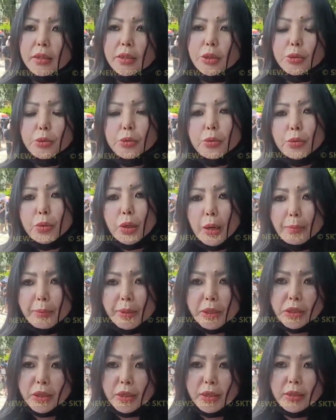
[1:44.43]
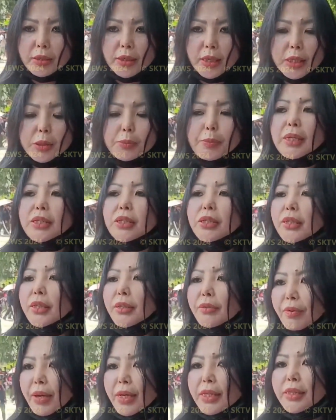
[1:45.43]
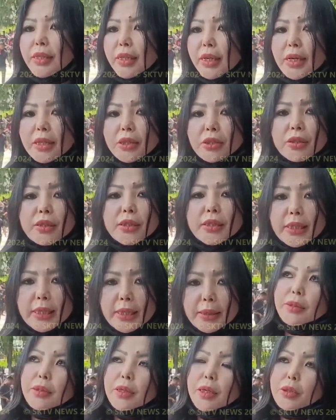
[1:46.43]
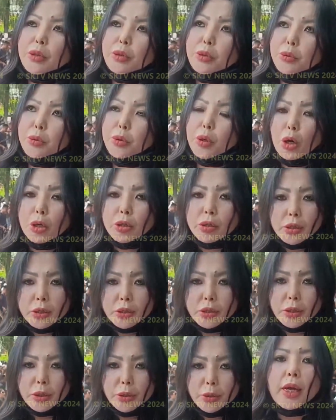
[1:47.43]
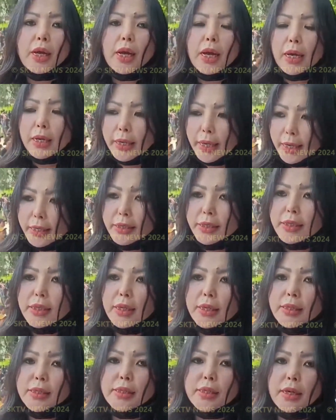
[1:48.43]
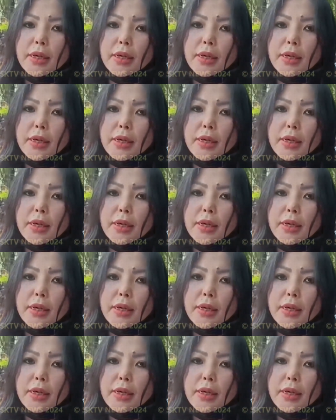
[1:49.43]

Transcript: to commission a special investigation team to constitute against these